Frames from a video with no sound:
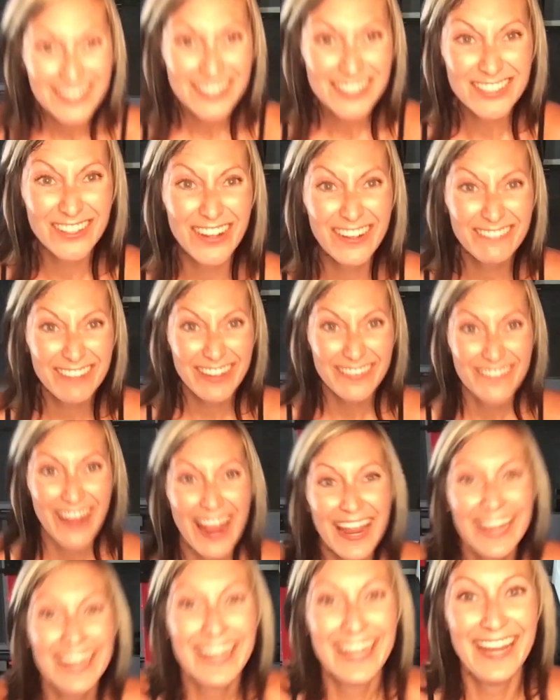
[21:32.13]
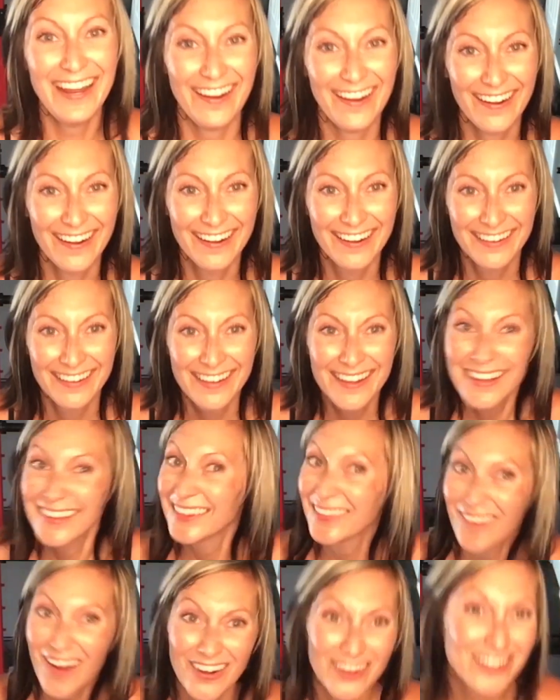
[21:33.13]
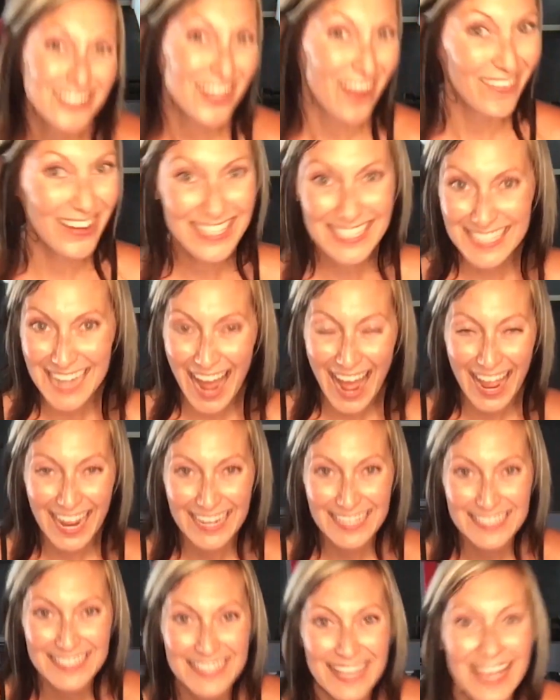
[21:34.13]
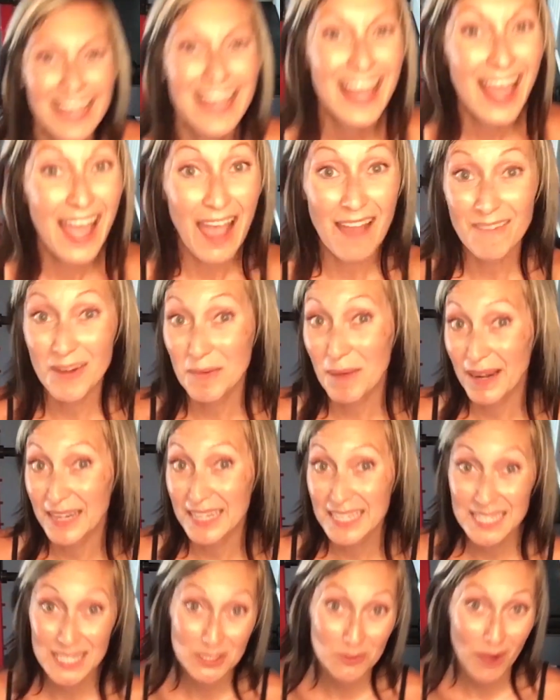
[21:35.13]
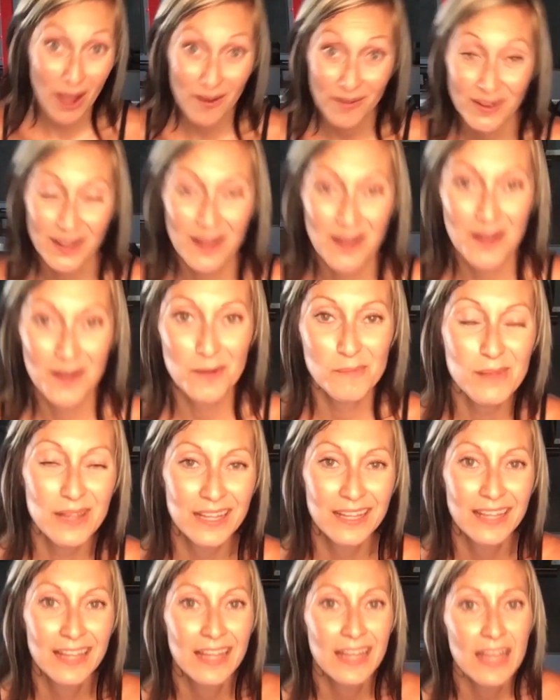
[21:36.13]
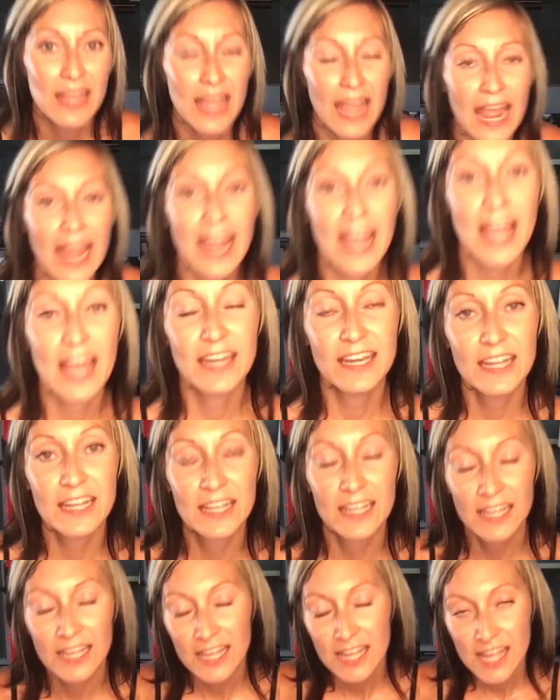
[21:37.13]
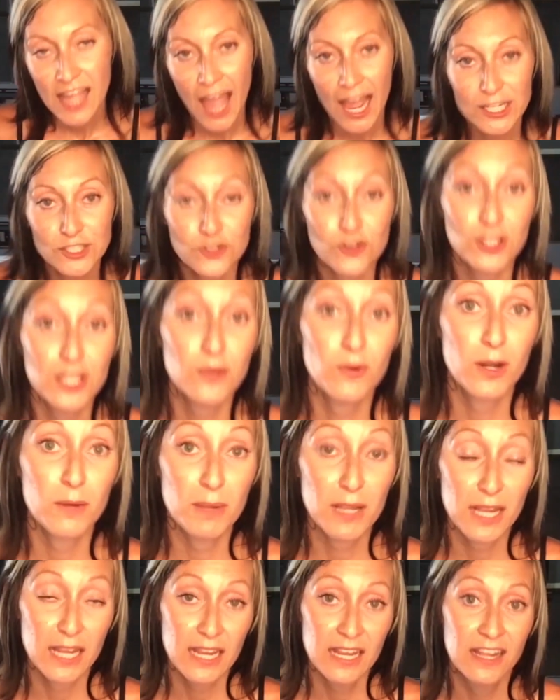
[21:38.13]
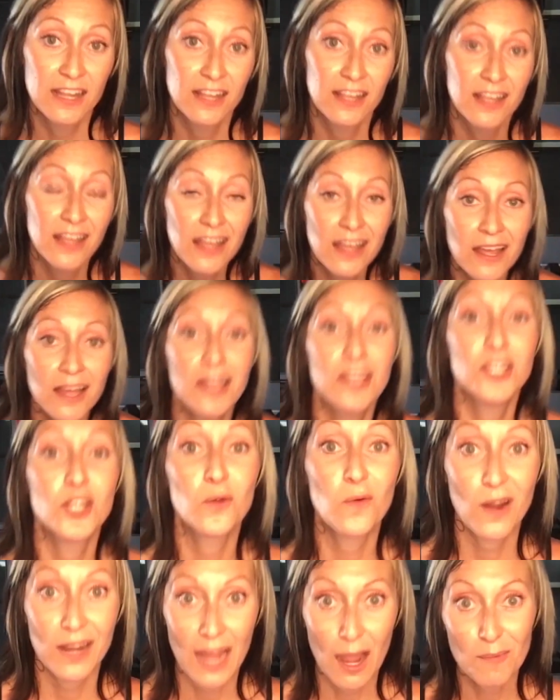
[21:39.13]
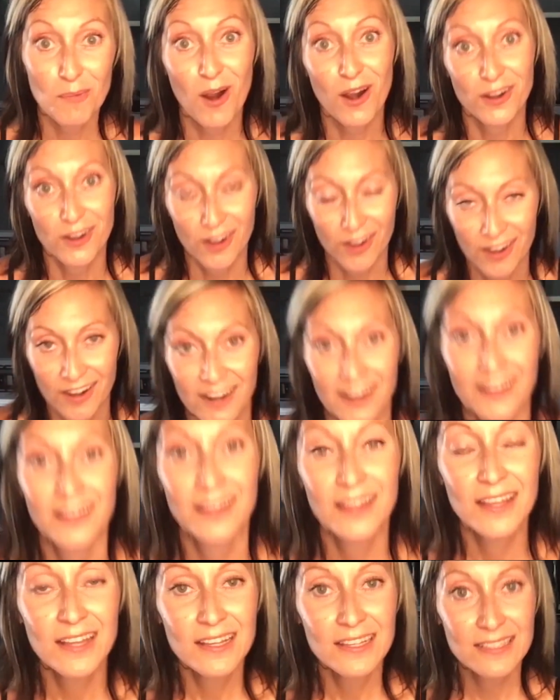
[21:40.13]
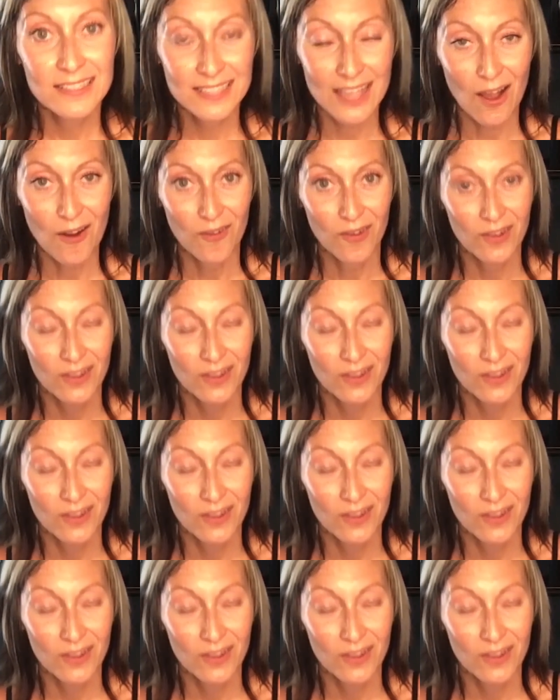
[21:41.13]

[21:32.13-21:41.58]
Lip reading: join me right here. The water's always nice. Everybody's welcome. And I truly want to be your workout partner. So